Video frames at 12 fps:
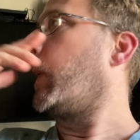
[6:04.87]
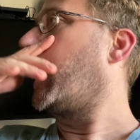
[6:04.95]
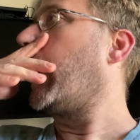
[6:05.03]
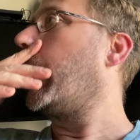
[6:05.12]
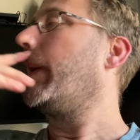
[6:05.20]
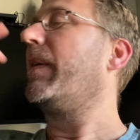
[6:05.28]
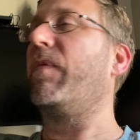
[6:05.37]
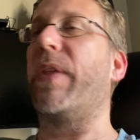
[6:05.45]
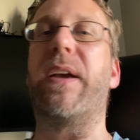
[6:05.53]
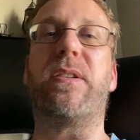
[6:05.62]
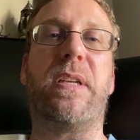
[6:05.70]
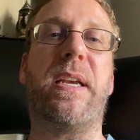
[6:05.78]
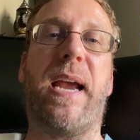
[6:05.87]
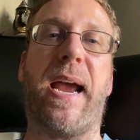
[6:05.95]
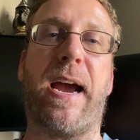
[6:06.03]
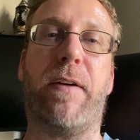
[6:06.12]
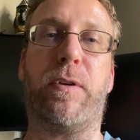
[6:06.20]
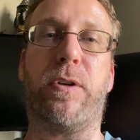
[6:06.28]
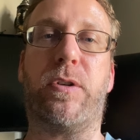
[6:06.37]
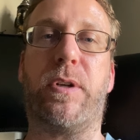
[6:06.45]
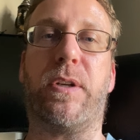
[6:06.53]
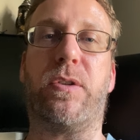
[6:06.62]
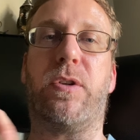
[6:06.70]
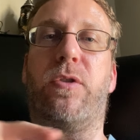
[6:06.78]
Okay, that's the average.
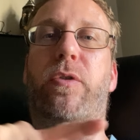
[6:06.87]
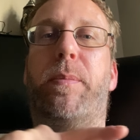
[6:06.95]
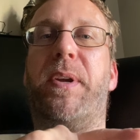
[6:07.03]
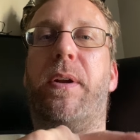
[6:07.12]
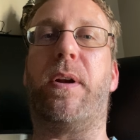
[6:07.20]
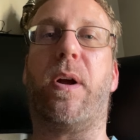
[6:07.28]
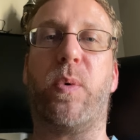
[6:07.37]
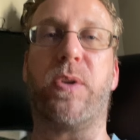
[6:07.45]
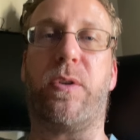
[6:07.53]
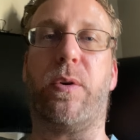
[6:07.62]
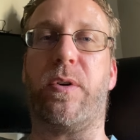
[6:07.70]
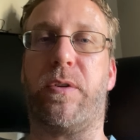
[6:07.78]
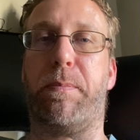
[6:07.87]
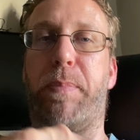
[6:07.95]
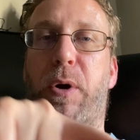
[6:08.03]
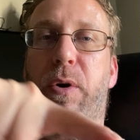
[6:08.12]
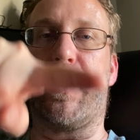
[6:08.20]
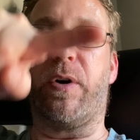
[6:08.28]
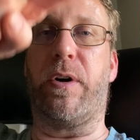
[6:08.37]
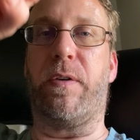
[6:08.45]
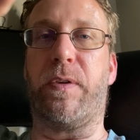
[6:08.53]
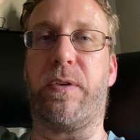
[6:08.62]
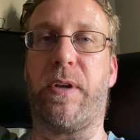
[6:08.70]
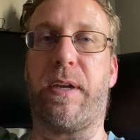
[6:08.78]
It's distributed on what's known as a bell curve.
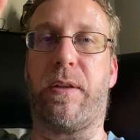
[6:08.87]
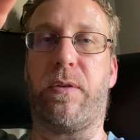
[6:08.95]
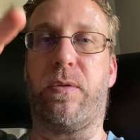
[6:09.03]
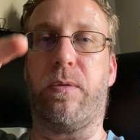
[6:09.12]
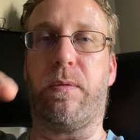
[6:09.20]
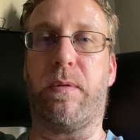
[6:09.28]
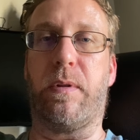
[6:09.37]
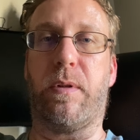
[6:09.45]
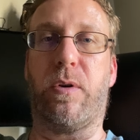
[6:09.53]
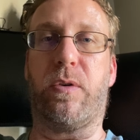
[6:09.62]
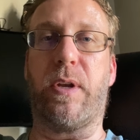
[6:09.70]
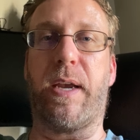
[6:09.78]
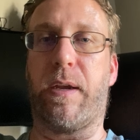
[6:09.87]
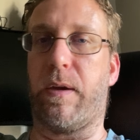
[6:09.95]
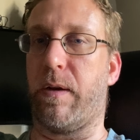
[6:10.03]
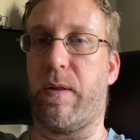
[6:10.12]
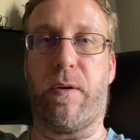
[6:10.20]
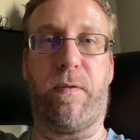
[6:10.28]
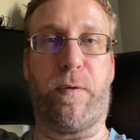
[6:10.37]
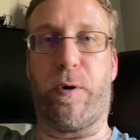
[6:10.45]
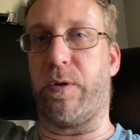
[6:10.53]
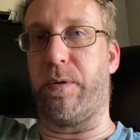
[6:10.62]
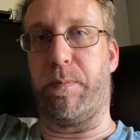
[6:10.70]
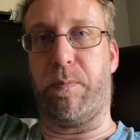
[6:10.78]
It's like this, looks like the
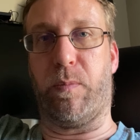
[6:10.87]
first